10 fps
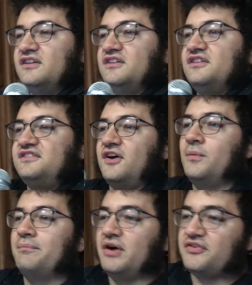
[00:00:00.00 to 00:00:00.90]
So
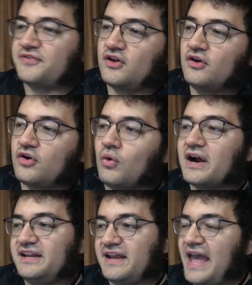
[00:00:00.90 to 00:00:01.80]
both
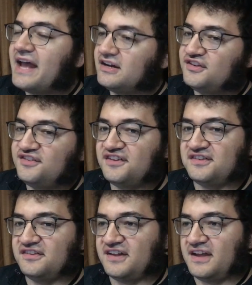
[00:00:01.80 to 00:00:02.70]
quantity and
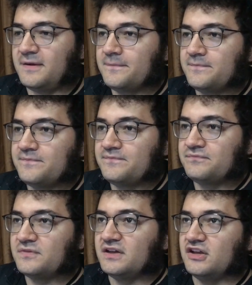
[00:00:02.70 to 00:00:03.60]
consistency,
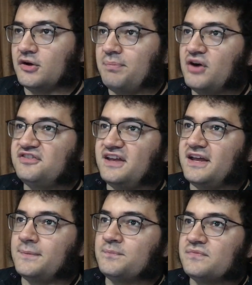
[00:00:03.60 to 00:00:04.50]

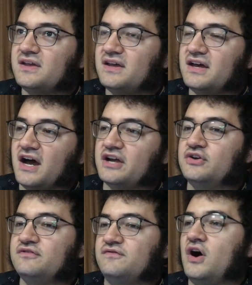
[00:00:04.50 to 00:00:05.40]
posting a
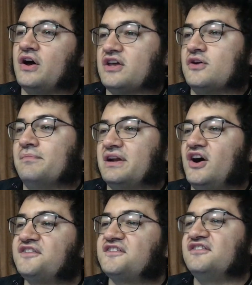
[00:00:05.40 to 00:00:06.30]
good volume, but
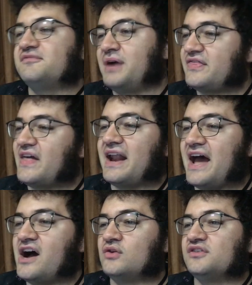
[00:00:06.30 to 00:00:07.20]
also spreading that
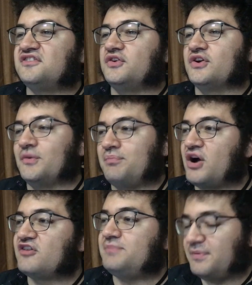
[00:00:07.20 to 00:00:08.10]
out so you're a
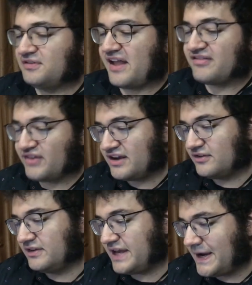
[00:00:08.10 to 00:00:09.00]
part of people's lives
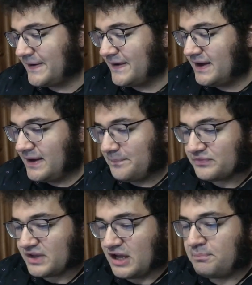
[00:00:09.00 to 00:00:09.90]
regularly.
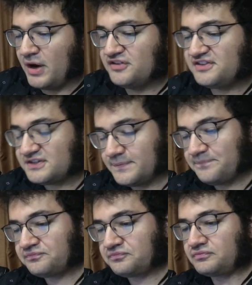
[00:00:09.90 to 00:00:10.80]
And post
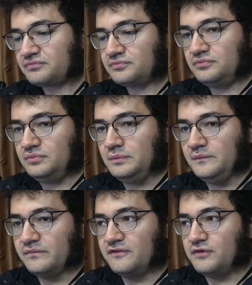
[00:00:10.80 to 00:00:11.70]

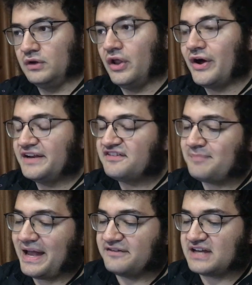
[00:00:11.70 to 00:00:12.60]
for a long enough
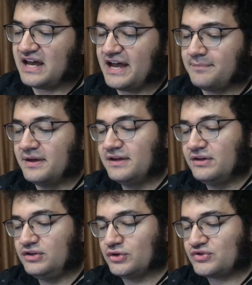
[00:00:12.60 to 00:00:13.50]
span of time
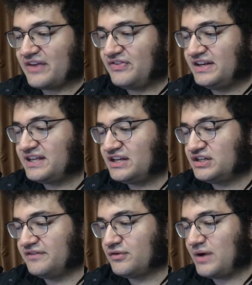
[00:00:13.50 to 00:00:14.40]
to attract the attention
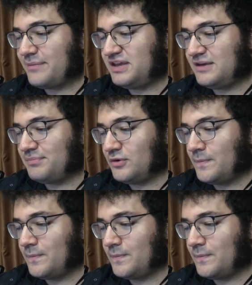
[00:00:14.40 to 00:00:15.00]
of the right people.